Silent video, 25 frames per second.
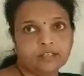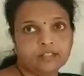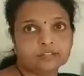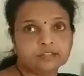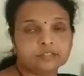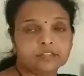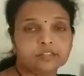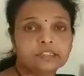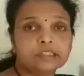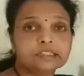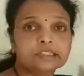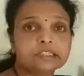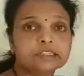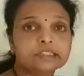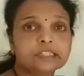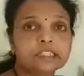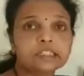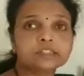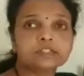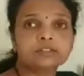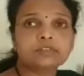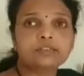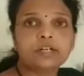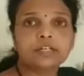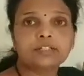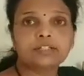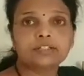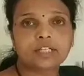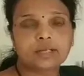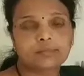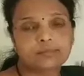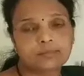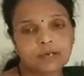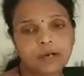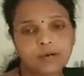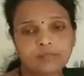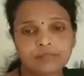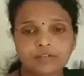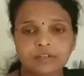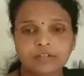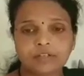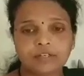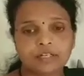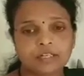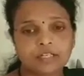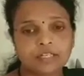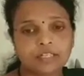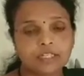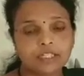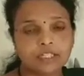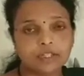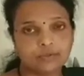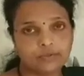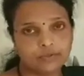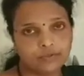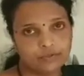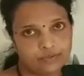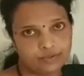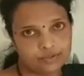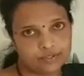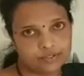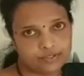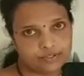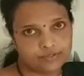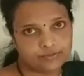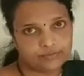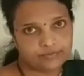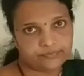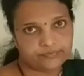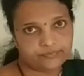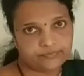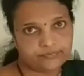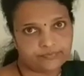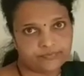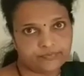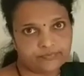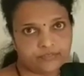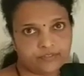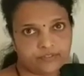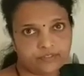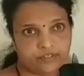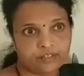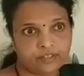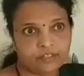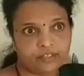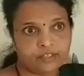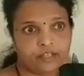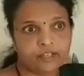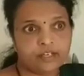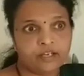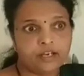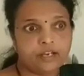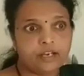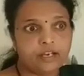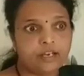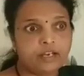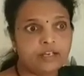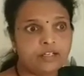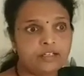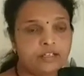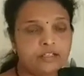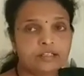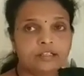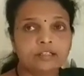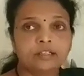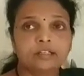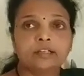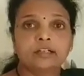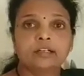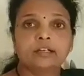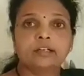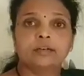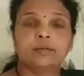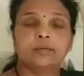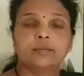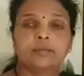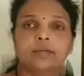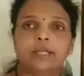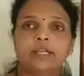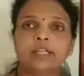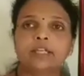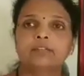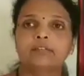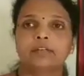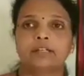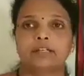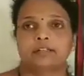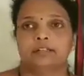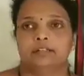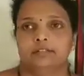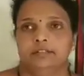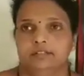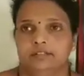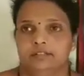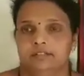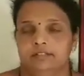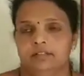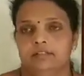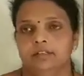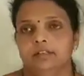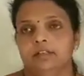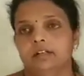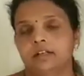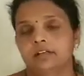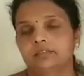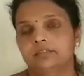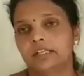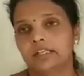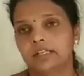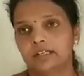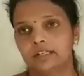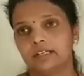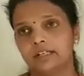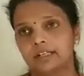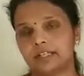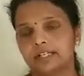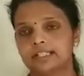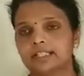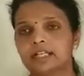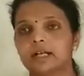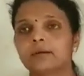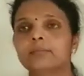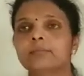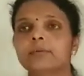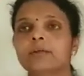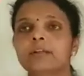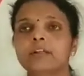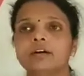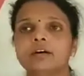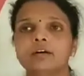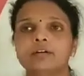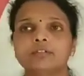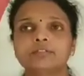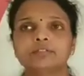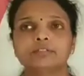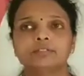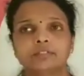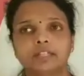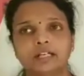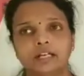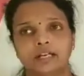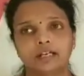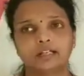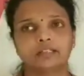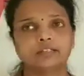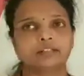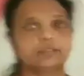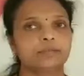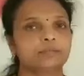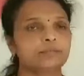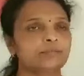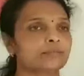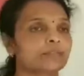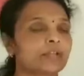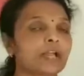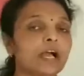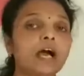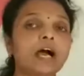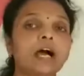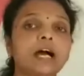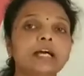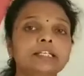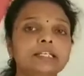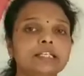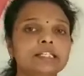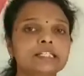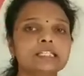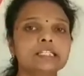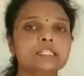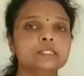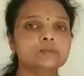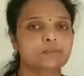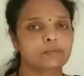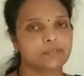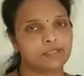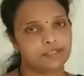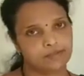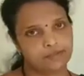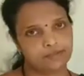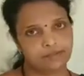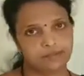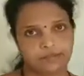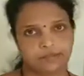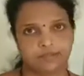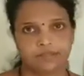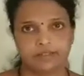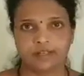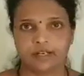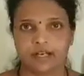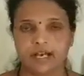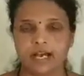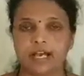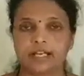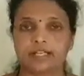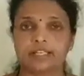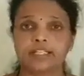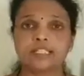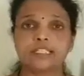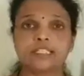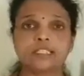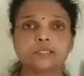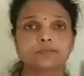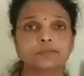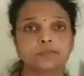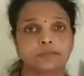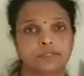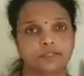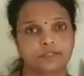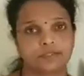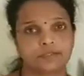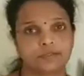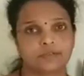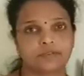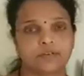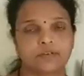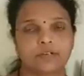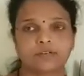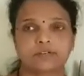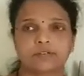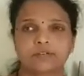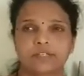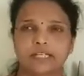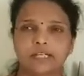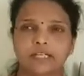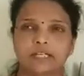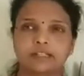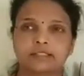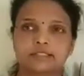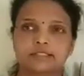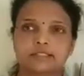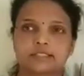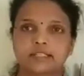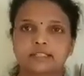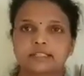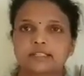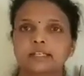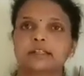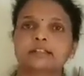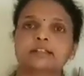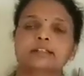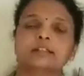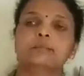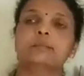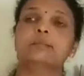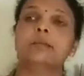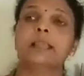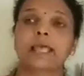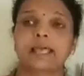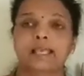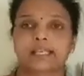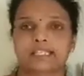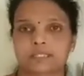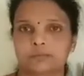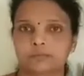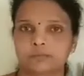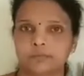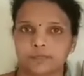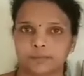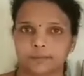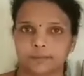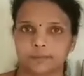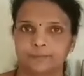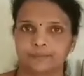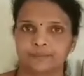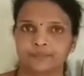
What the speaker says: So this is also one type of evolution. And whenever one example of that, ironsmith, or we can say that a blacksmith.